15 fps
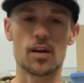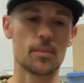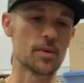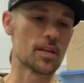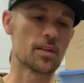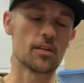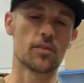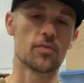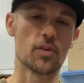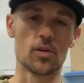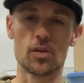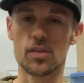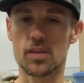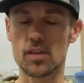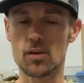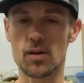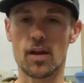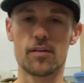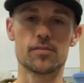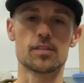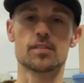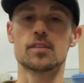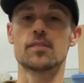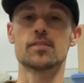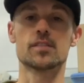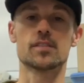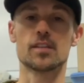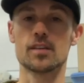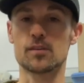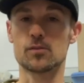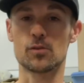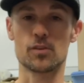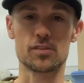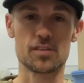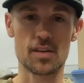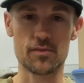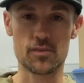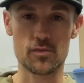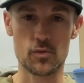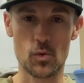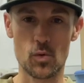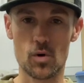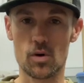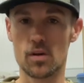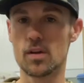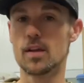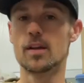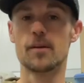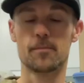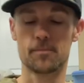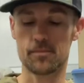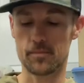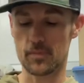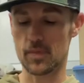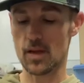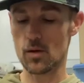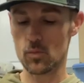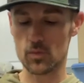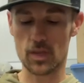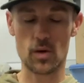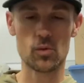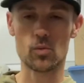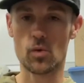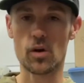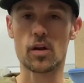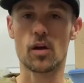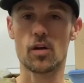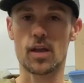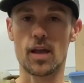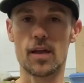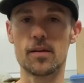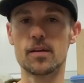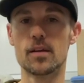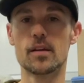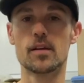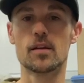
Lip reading: I mean, if the only thing you have is a 7'6" or a 7'4", that would work okay.